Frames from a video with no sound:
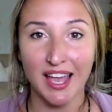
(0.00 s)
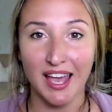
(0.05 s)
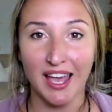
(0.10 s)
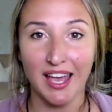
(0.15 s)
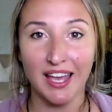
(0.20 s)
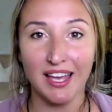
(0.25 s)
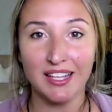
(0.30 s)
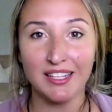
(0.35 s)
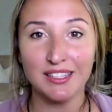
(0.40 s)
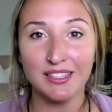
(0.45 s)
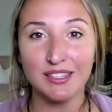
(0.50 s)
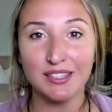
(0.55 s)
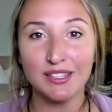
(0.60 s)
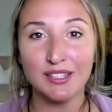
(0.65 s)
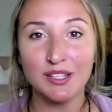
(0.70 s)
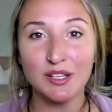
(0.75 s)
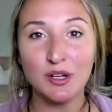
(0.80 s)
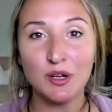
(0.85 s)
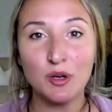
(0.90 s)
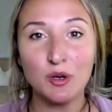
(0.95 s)

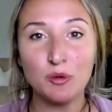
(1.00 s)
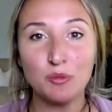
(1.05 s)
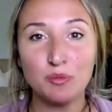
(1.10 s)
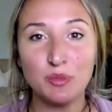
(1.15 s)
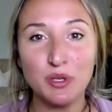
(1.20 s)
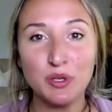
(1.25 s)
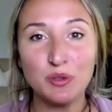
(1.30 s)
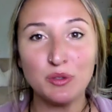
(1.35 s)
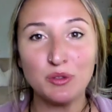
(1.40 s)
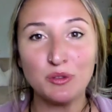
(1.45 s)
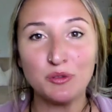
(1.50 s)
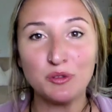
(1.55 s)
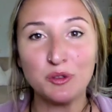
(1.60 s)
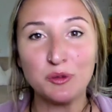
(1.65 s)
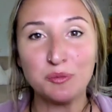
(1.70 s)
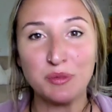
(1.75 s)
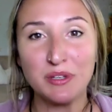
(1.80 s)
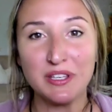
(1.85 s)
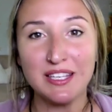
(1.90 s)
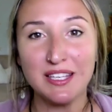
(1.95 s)
Hello,
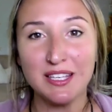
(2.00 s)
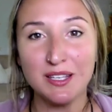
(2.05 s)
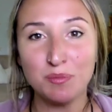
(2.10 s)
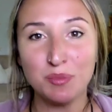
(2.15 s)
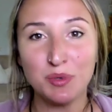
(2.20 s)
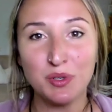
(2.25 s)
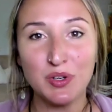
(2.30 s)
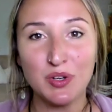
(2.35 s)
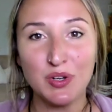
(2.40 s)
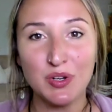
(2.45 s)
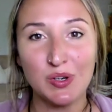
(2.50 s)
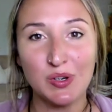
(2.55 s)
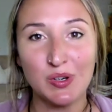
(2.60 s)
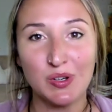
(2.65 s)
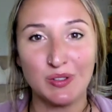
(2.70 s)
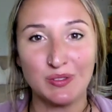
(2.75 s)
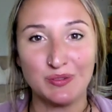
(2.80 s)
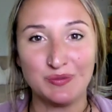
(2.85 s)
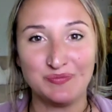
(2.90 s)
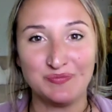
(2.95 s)
beautiful
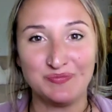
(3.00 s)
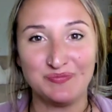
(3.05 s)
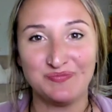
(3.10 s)
people.